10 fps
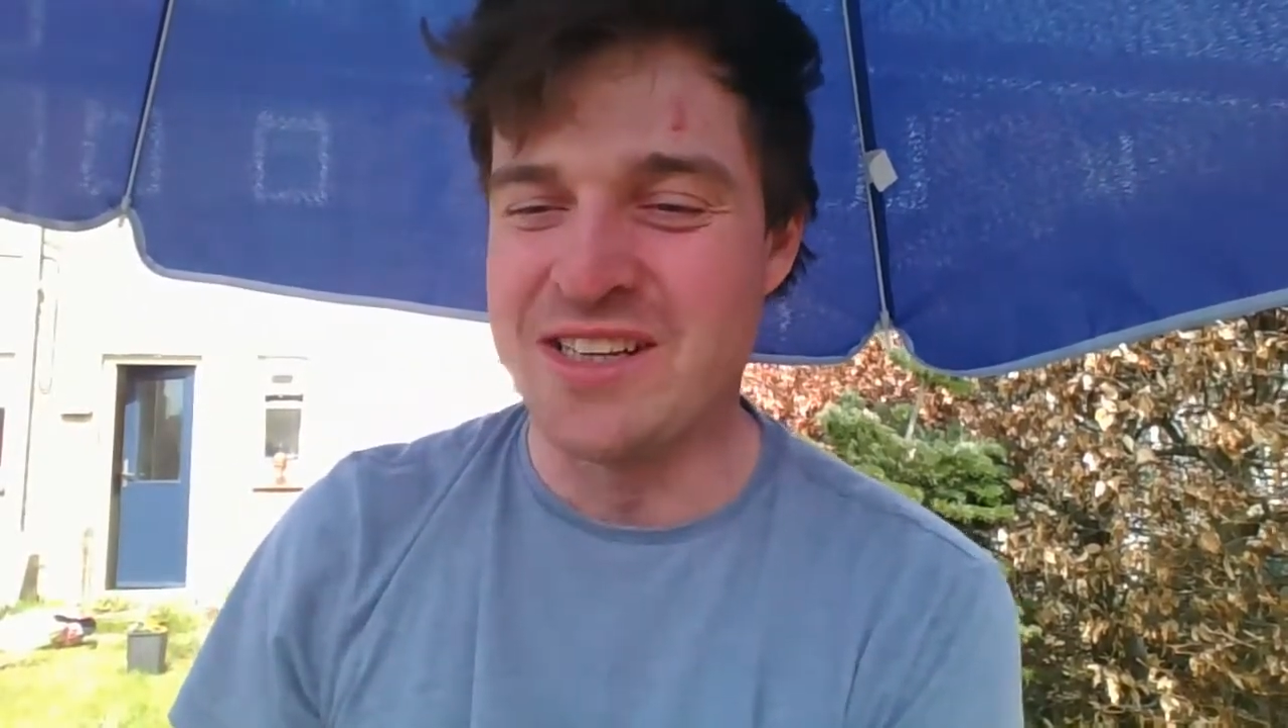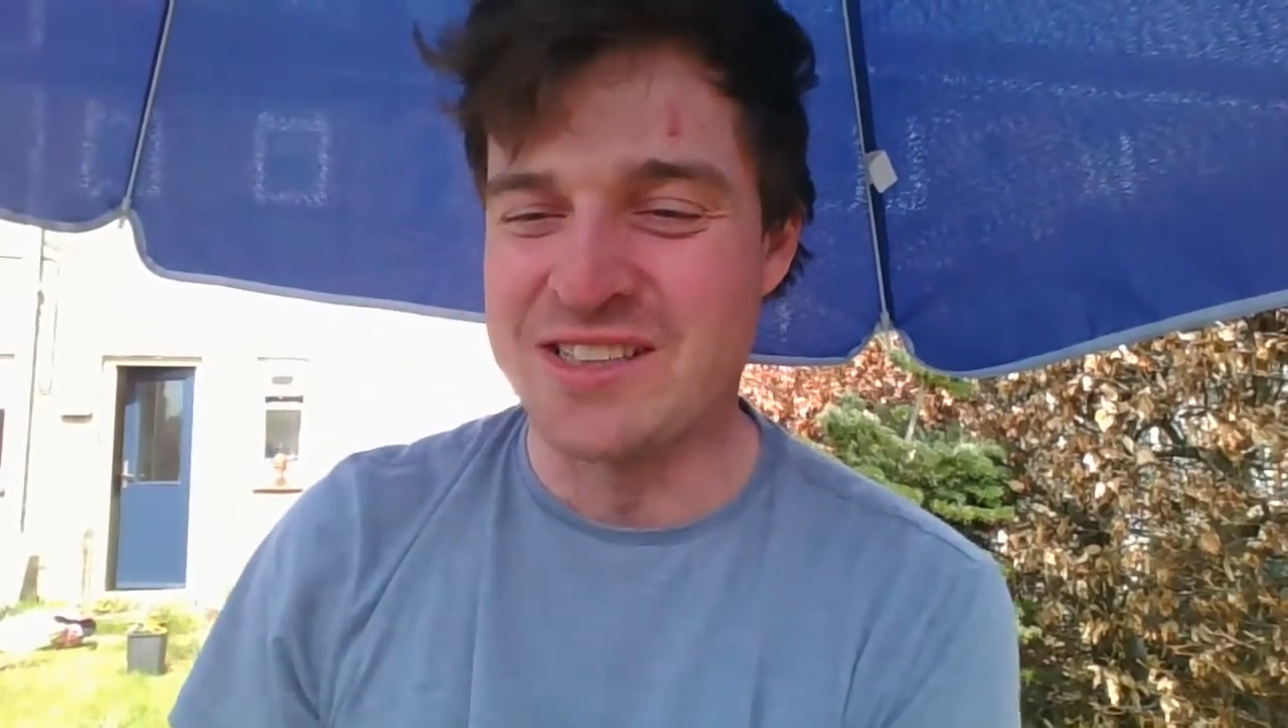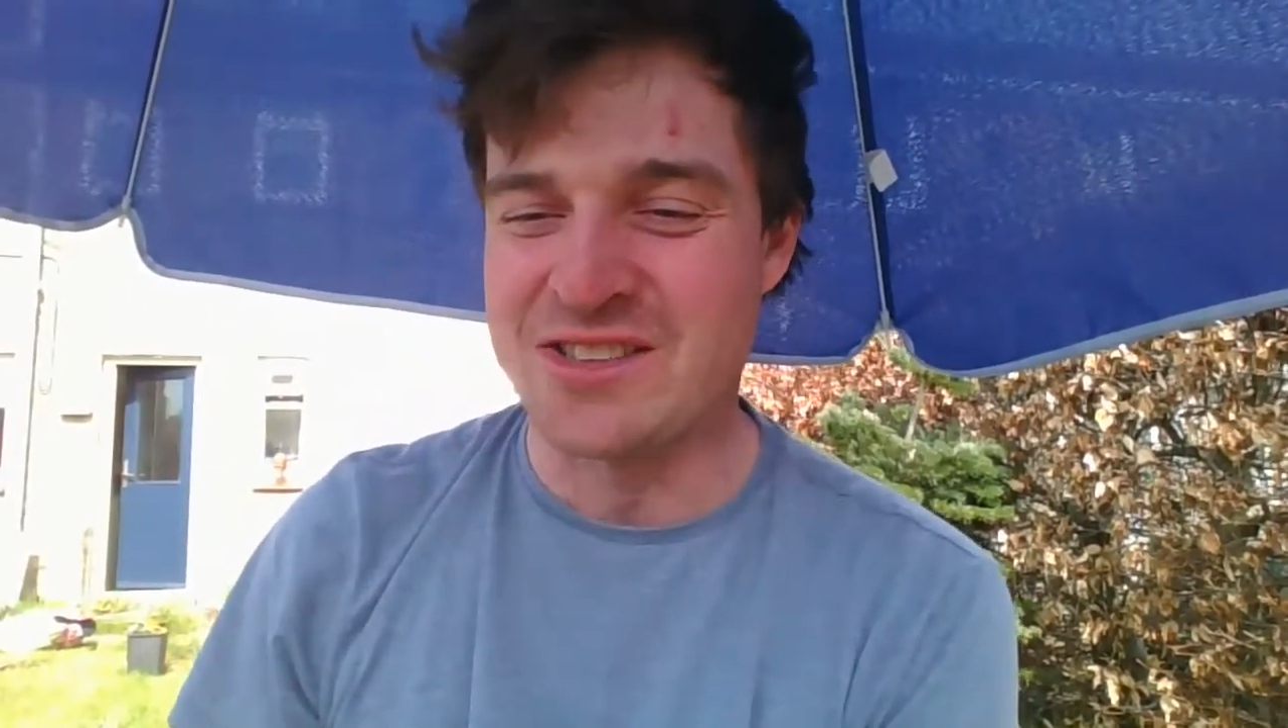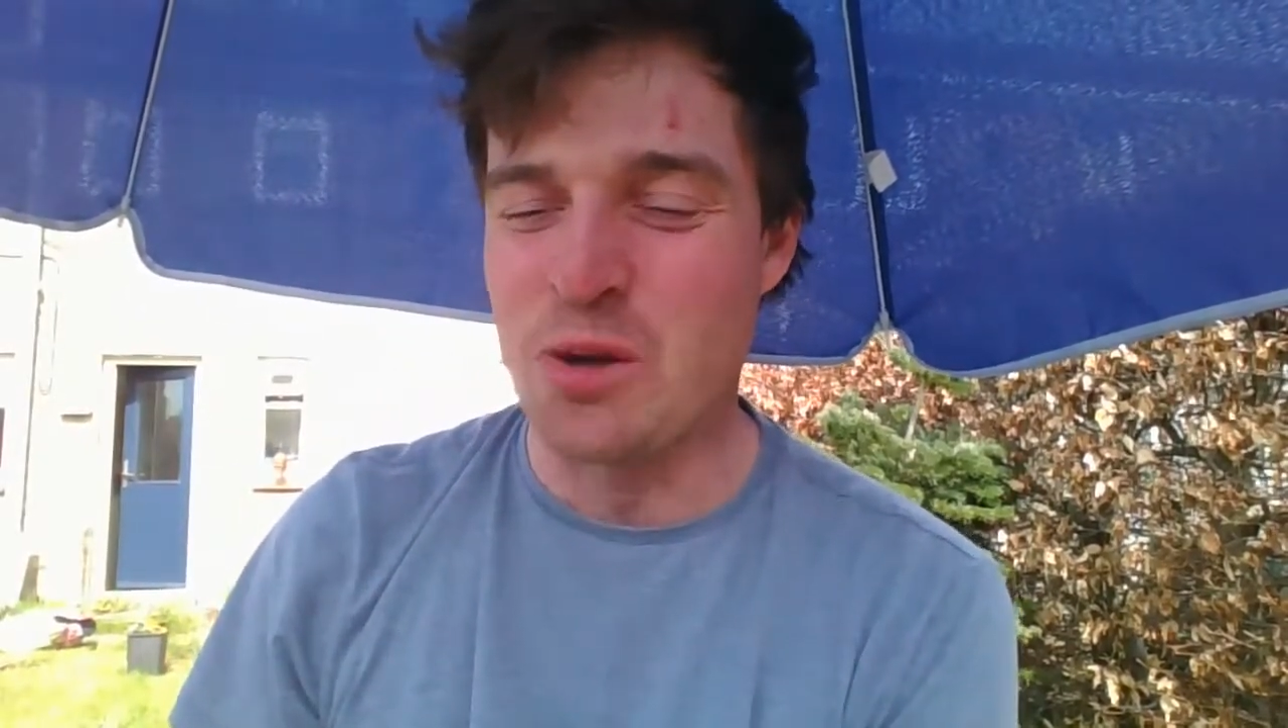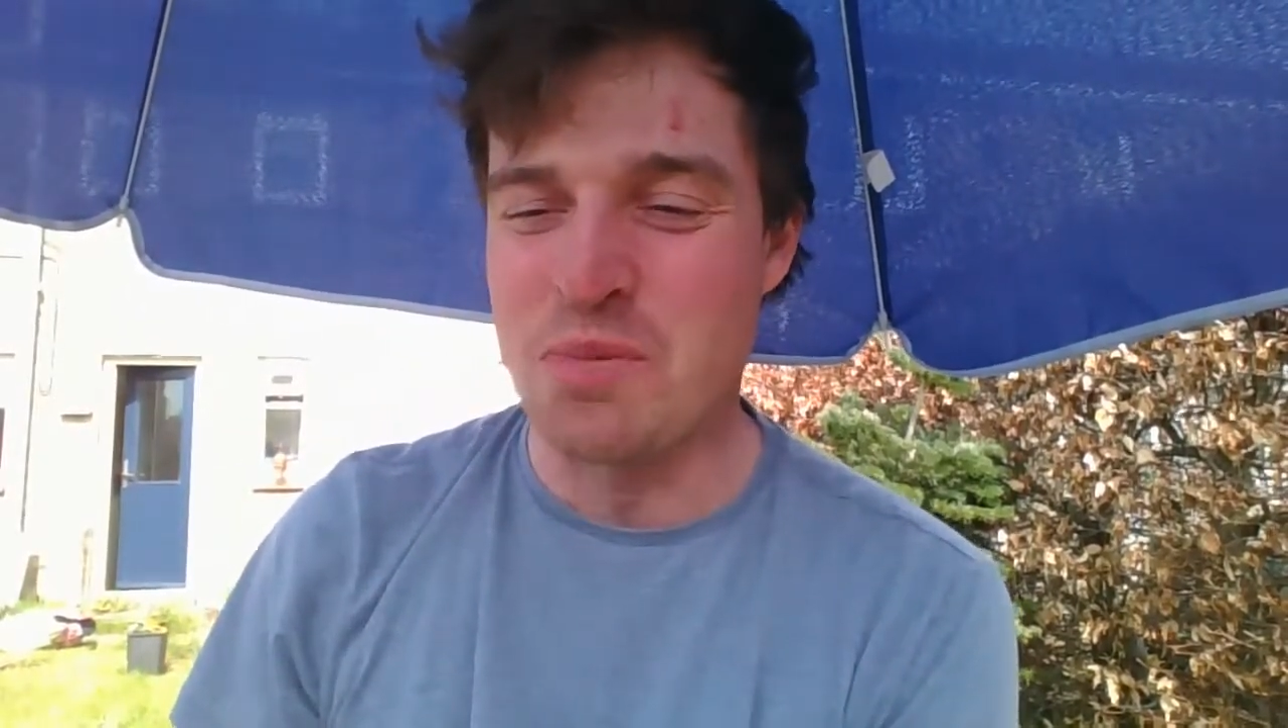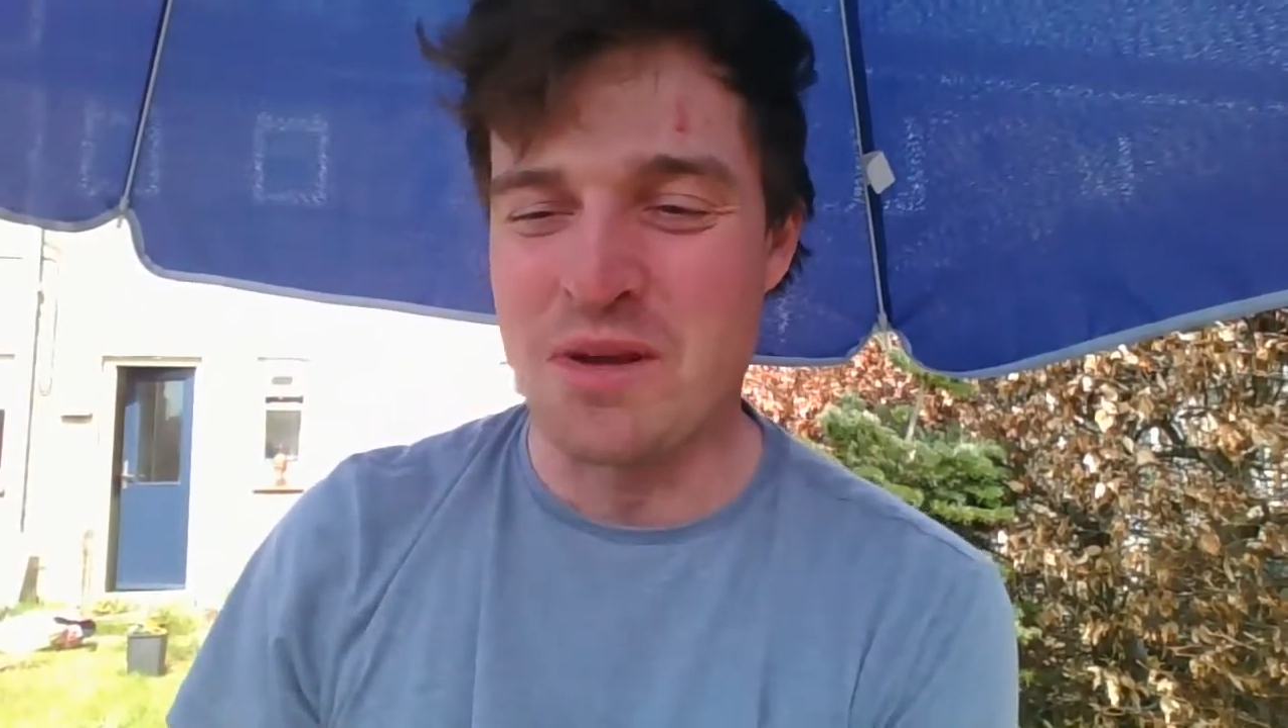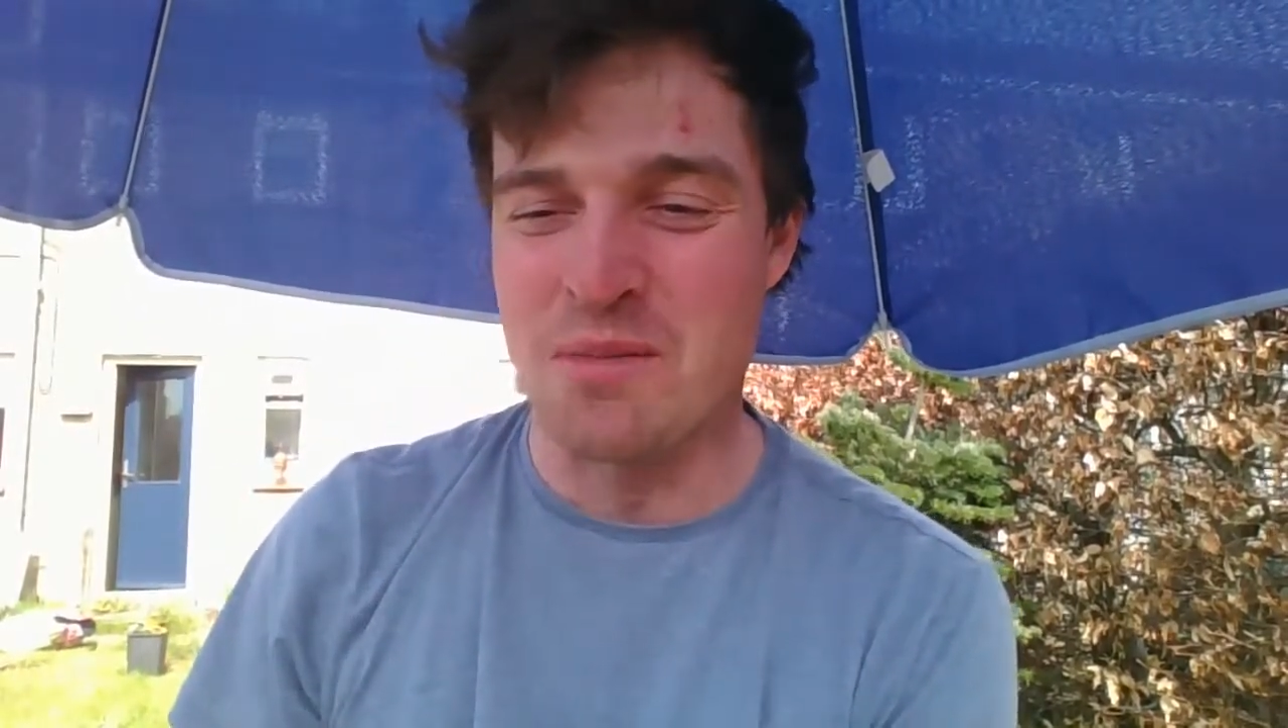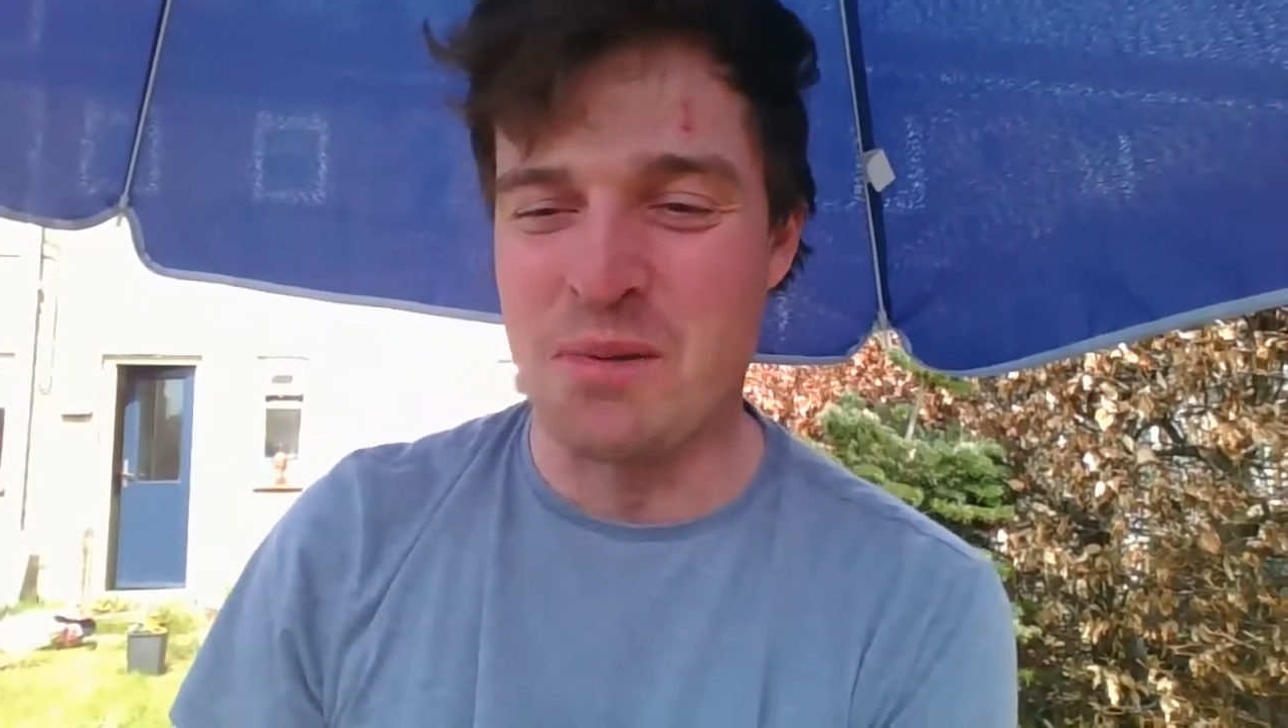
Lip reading: is going to be in